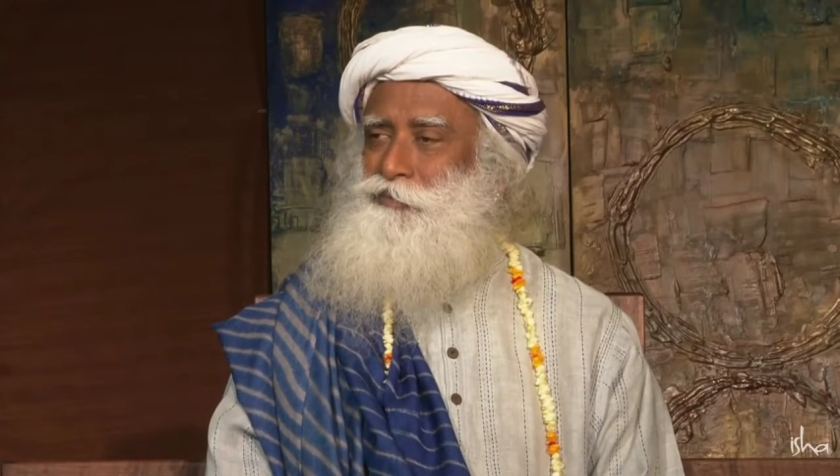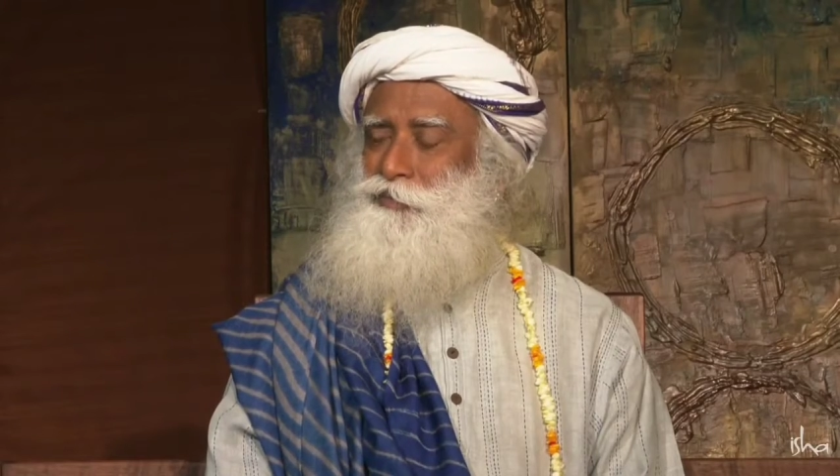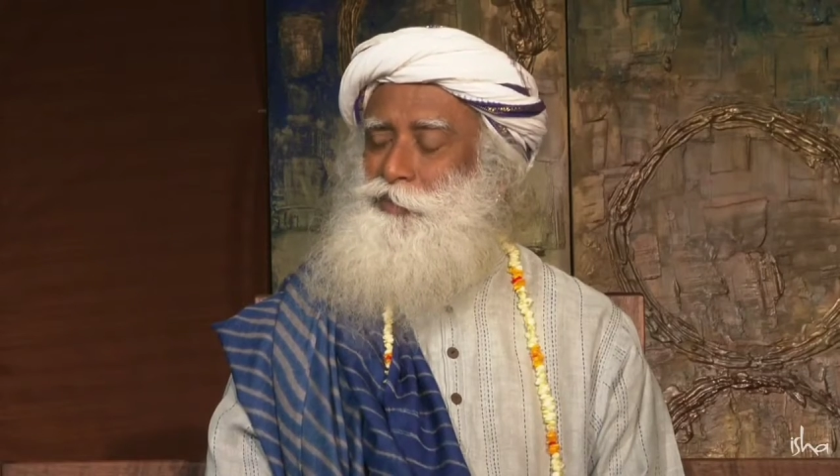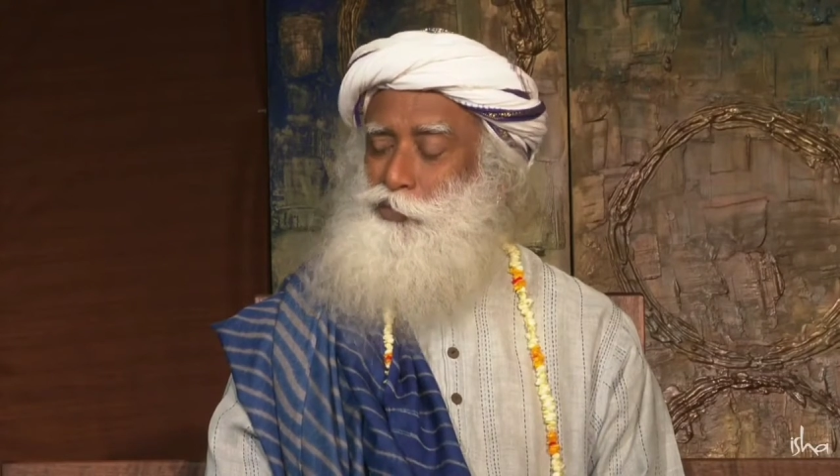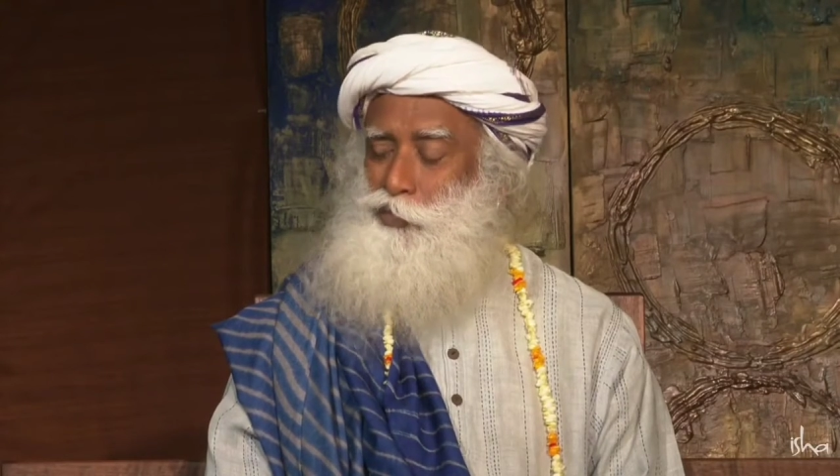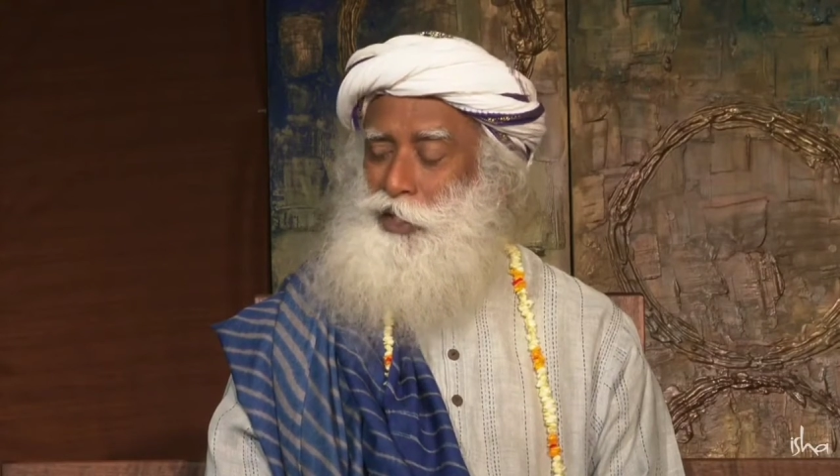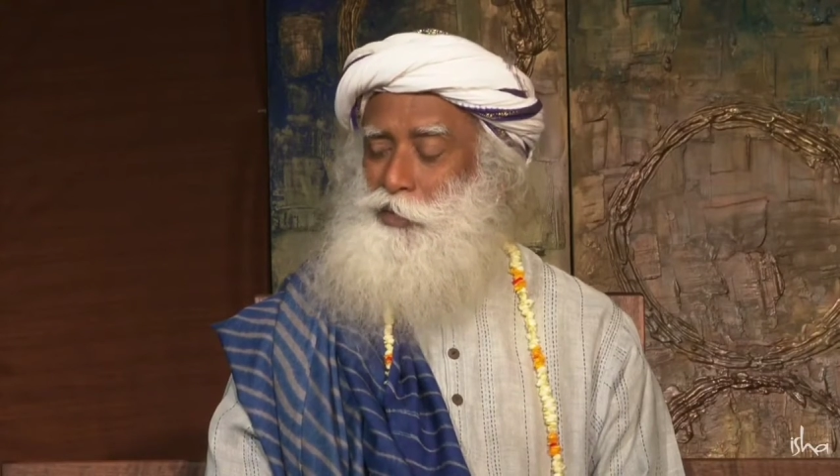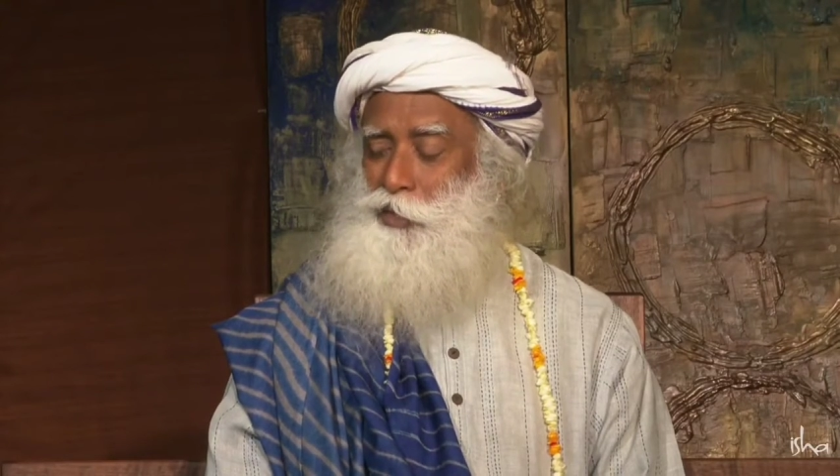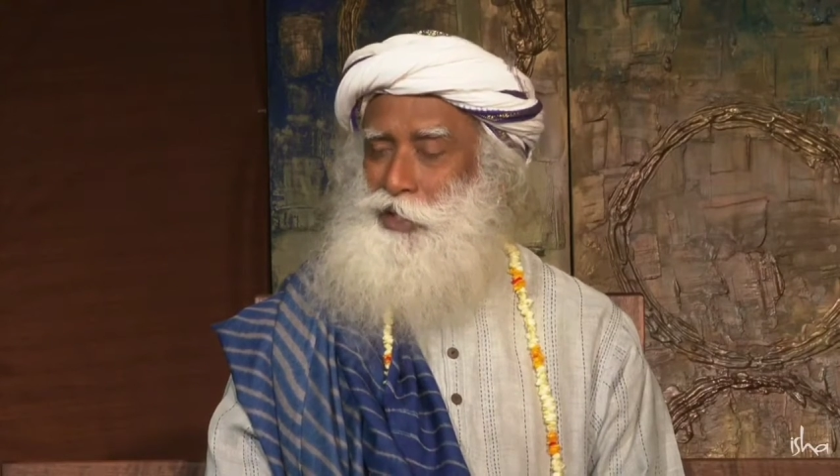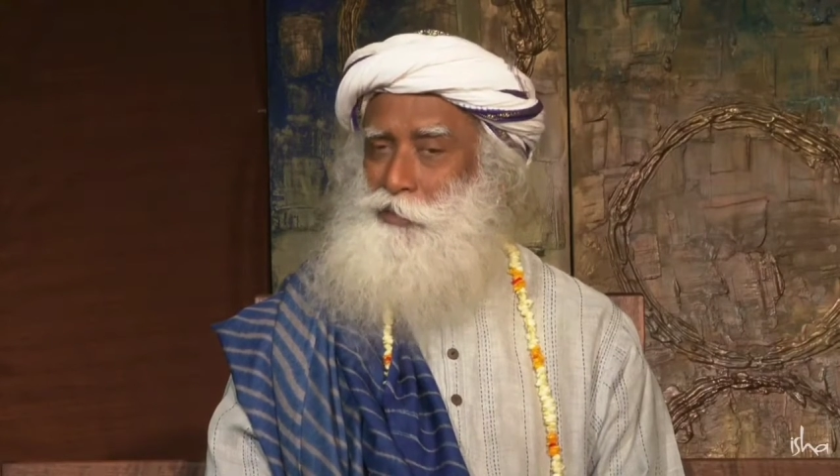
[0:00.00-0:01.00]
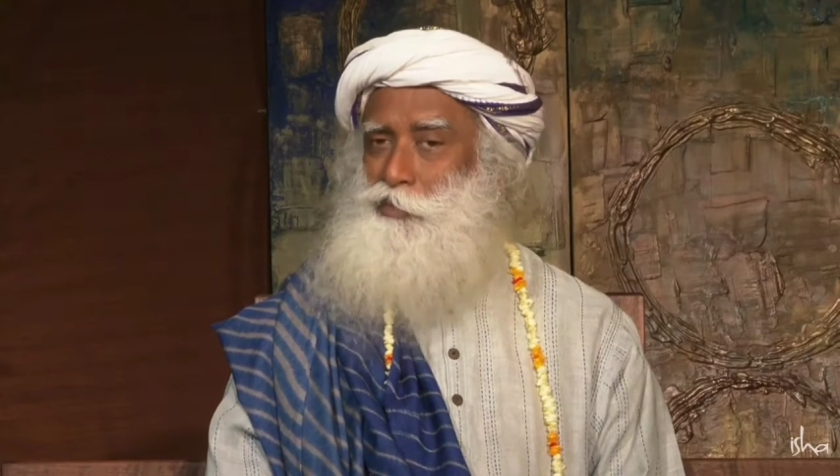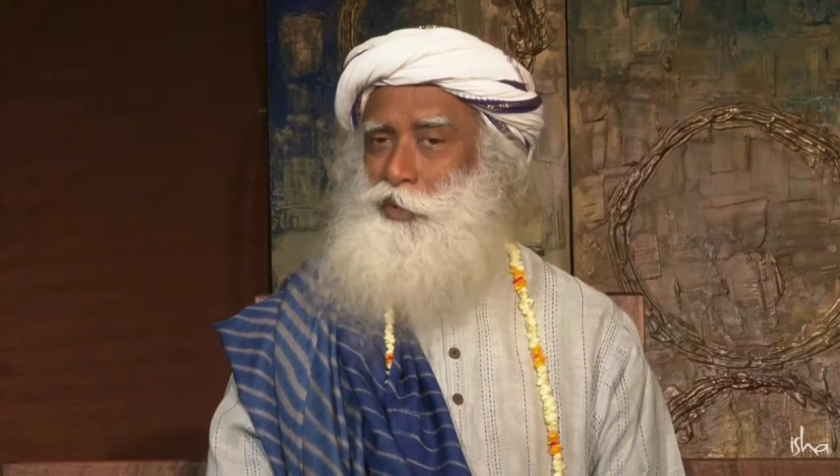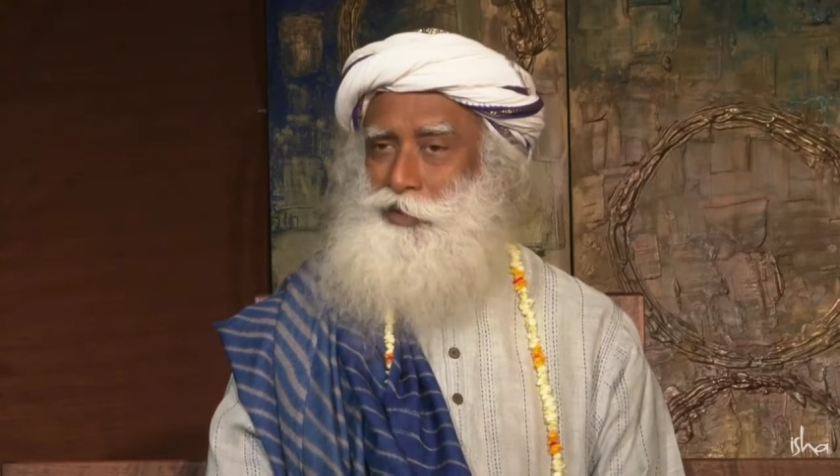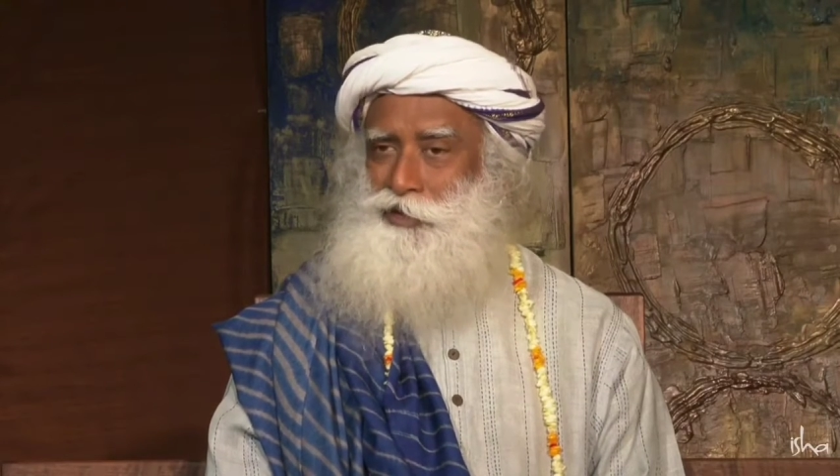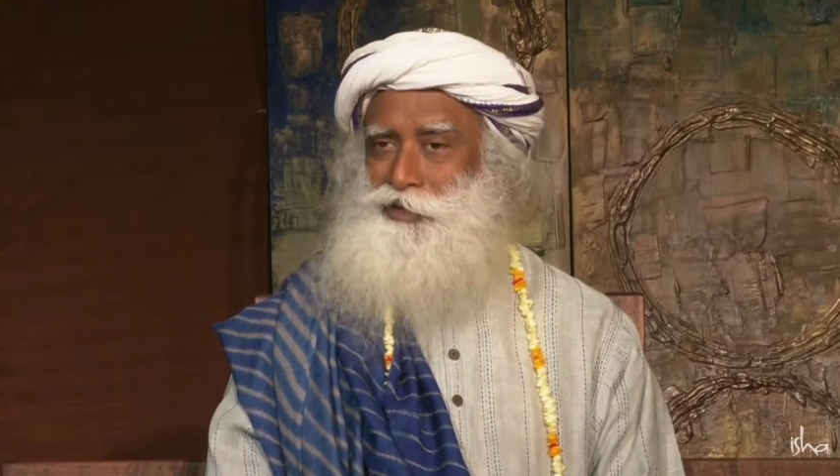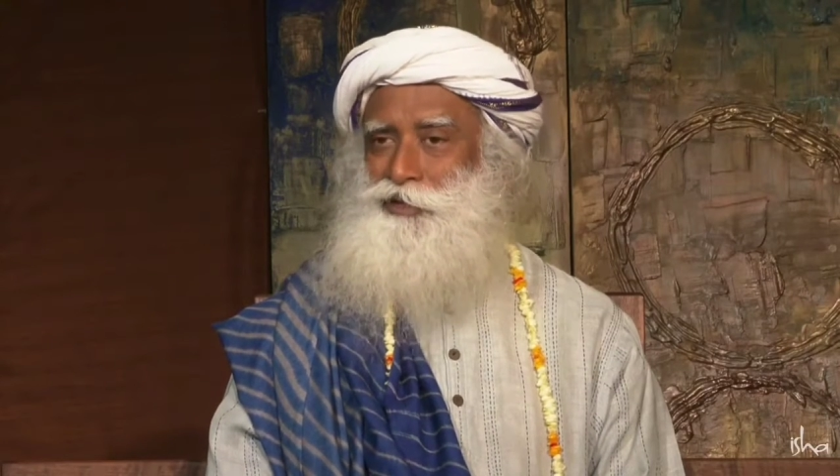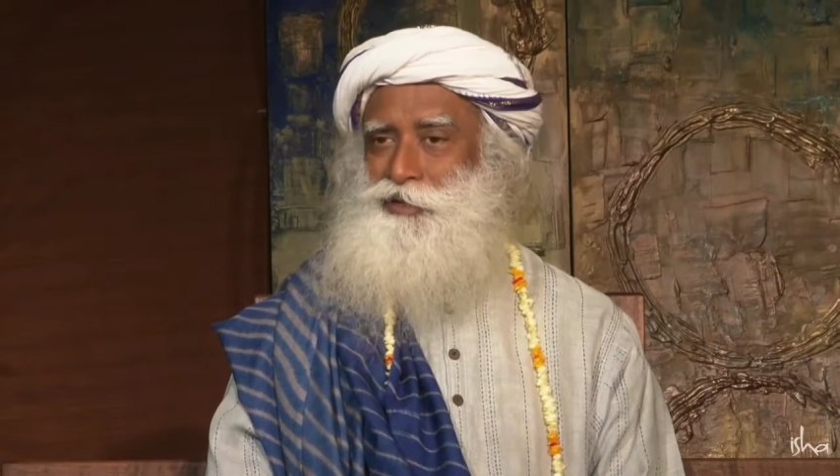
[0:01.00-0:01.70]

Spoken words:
It's very, very important.